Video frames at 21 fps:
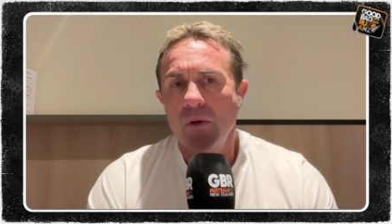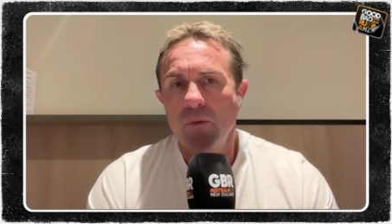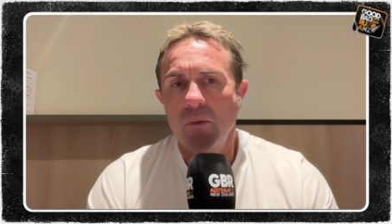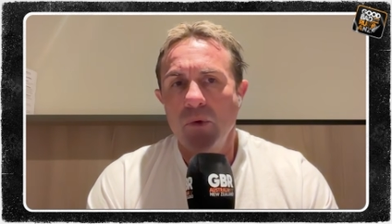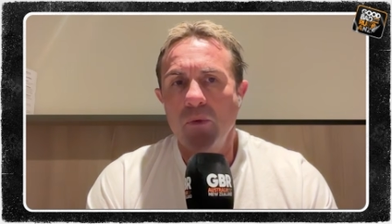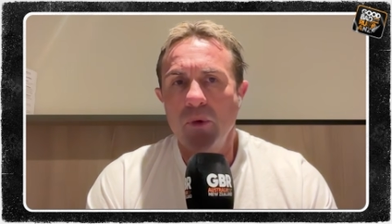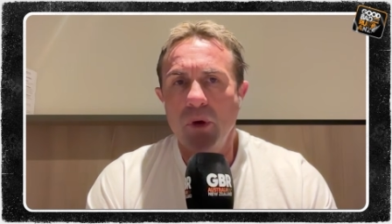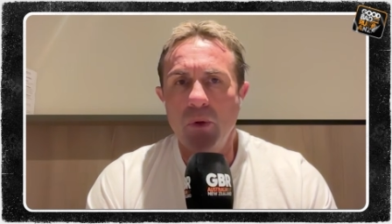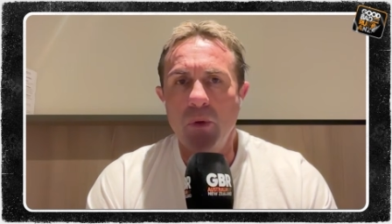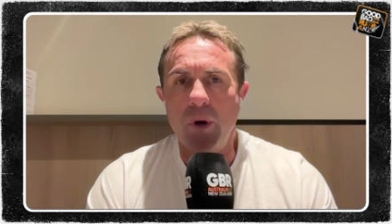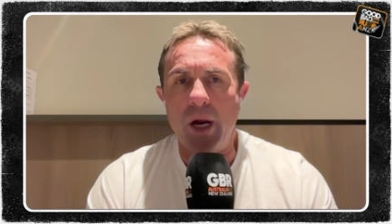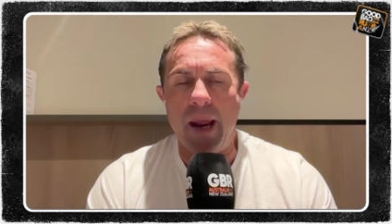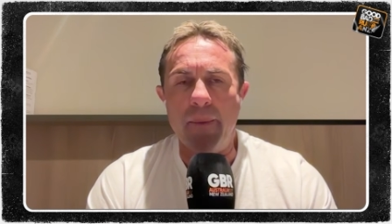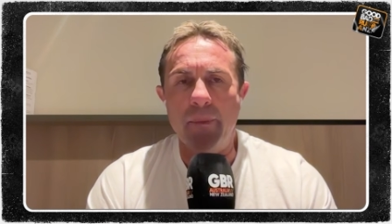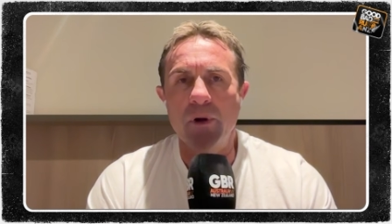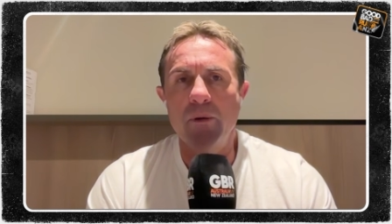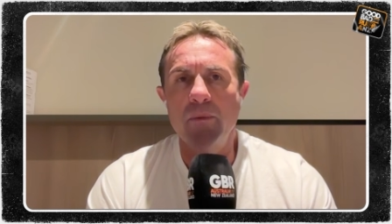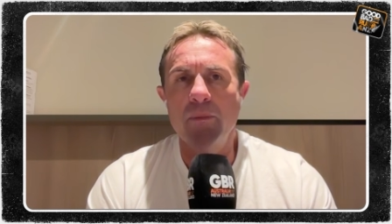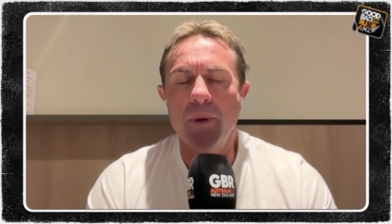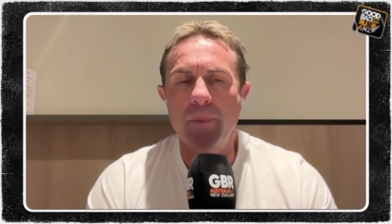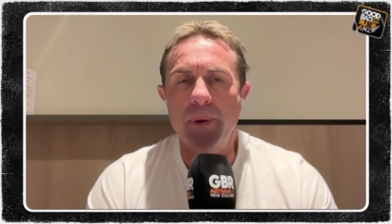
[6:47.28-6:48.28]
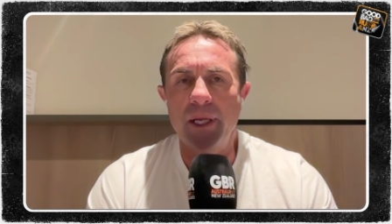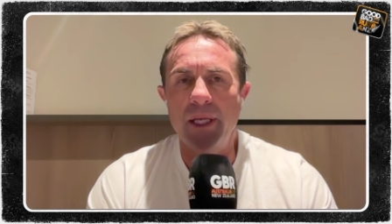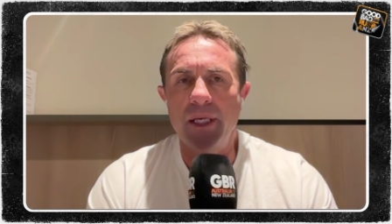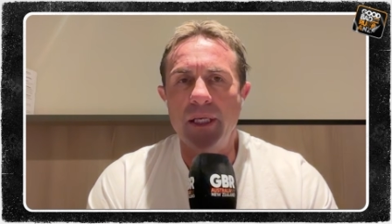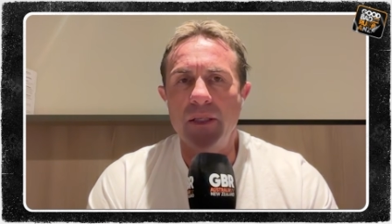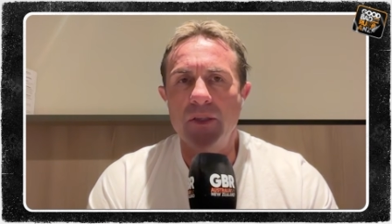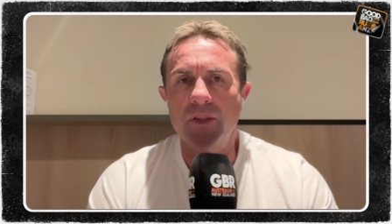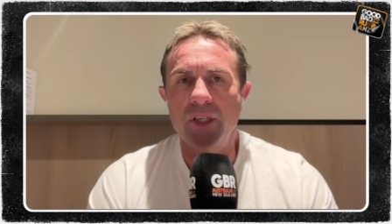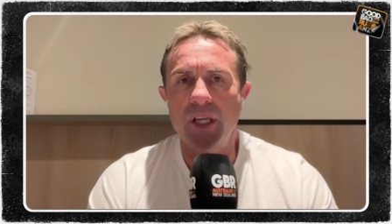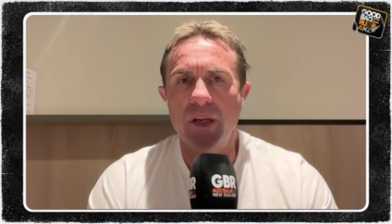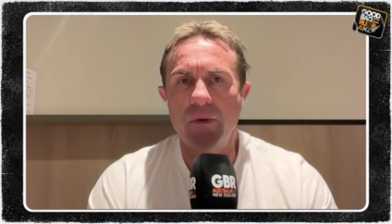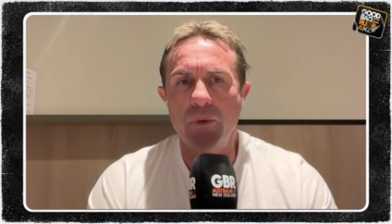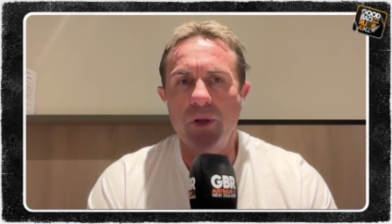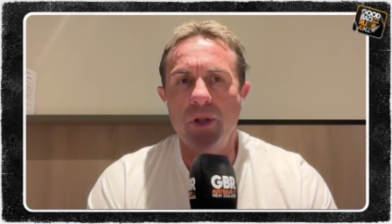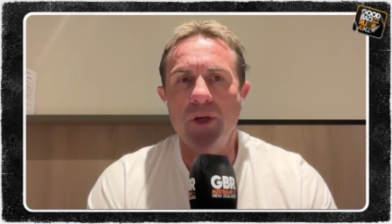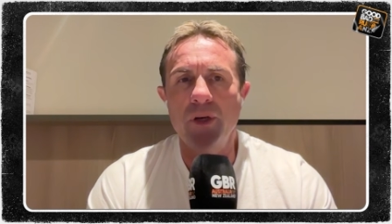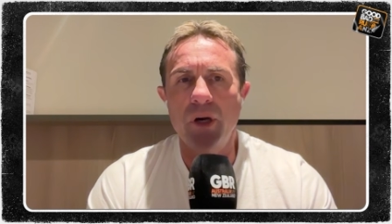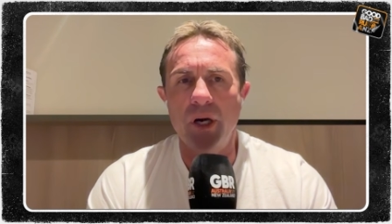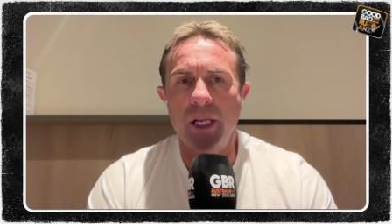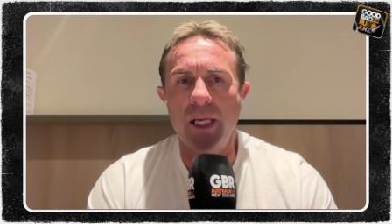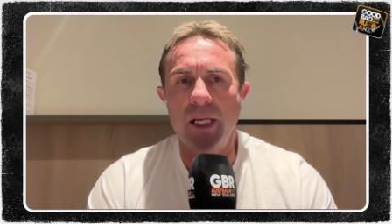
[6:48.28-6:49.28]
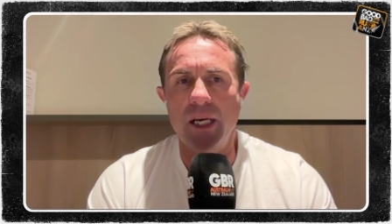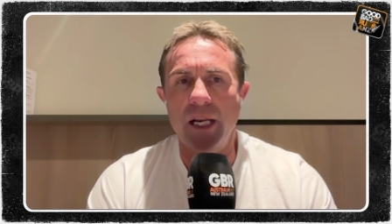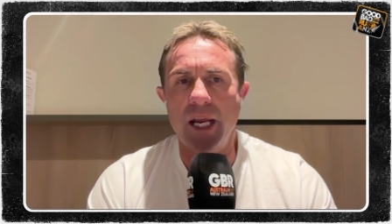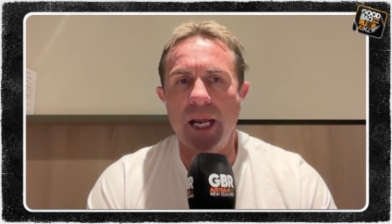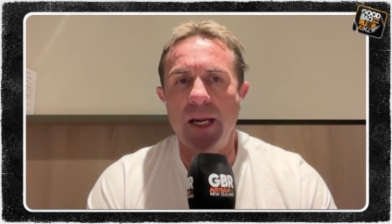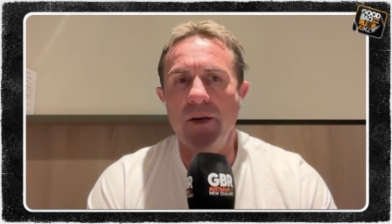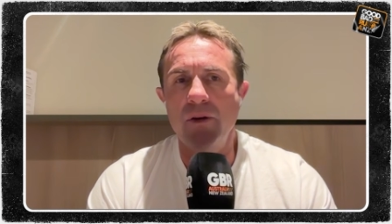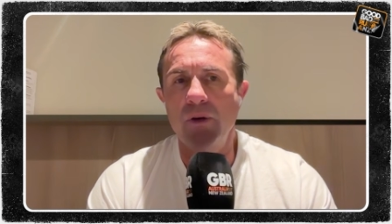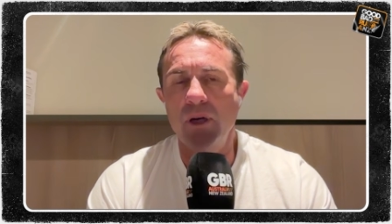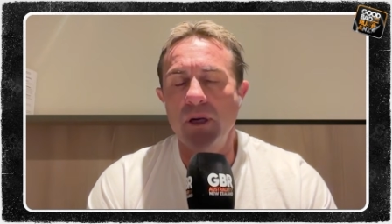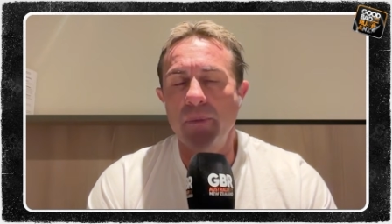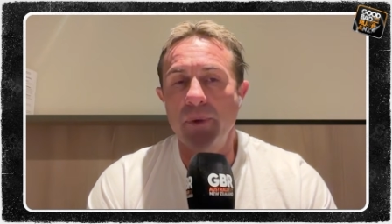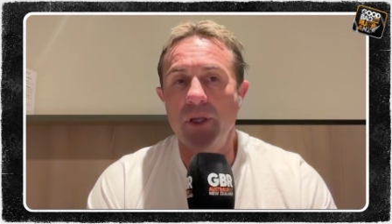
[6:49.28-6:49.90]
we'll hammer him a bit and see whether or not he can handle it,